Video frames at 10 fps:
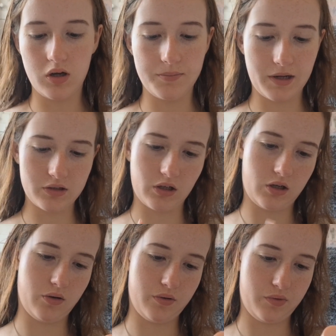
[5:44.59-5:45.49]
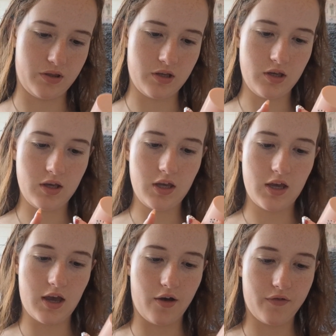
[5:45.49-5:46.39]
Next I'll go in with
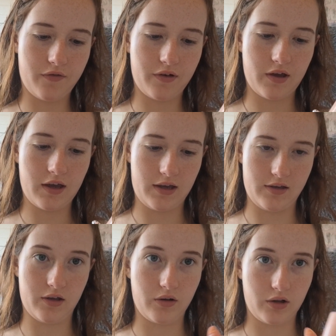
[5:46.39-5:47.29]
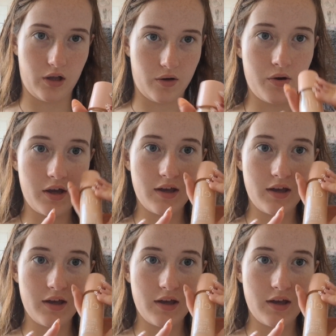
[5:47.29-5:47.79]
e.l.f. Halo Glow.